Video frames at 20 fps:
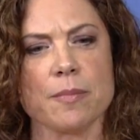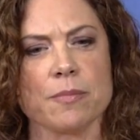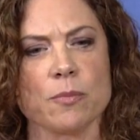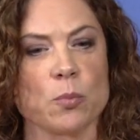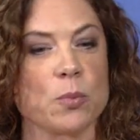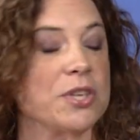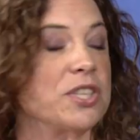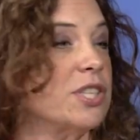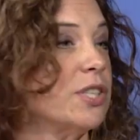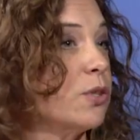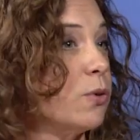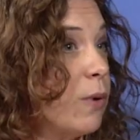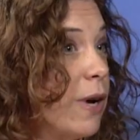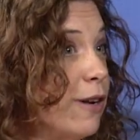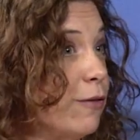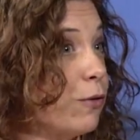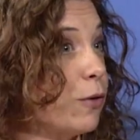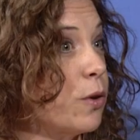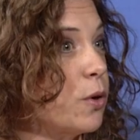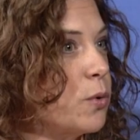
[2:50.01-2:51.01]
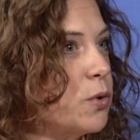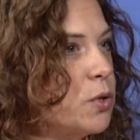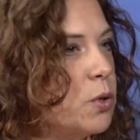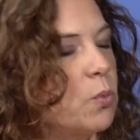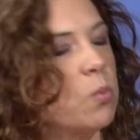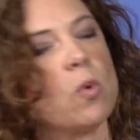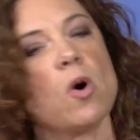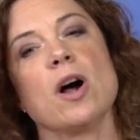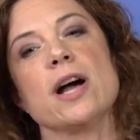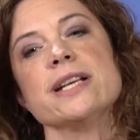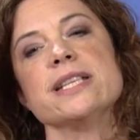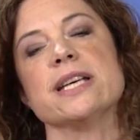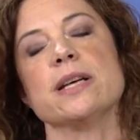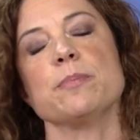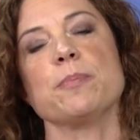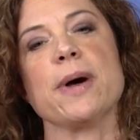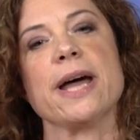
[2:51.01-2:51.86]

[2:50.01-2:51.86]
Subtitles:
which is great for those who want it.